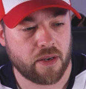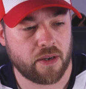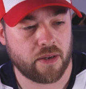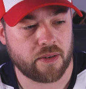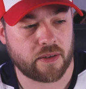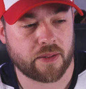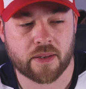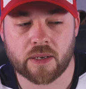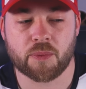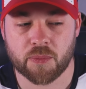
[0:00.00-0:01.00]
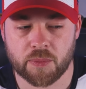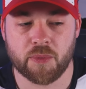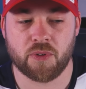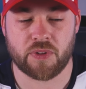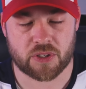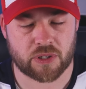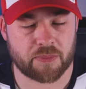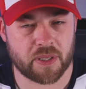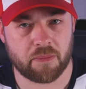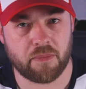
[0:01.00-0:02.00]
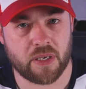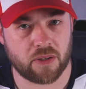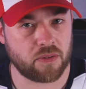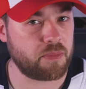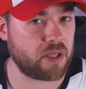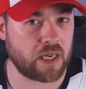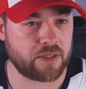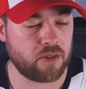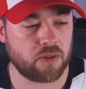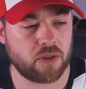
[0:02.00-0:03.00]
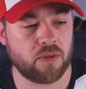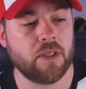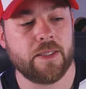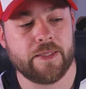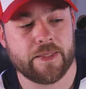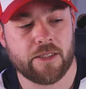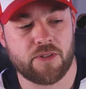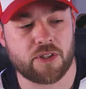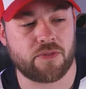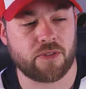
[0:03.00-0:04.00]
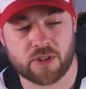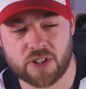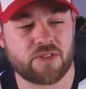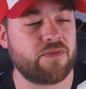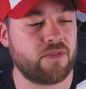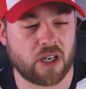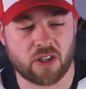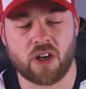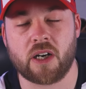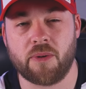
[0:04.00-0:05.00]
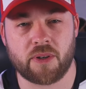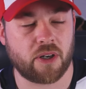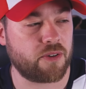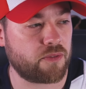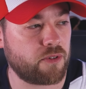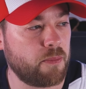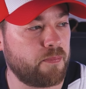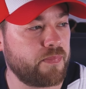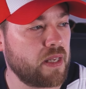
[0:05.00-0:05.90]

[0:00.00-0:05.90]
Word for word: And I think I would remove the stripe in the middle behind the logo. It just felt there's just a lot going on on the front.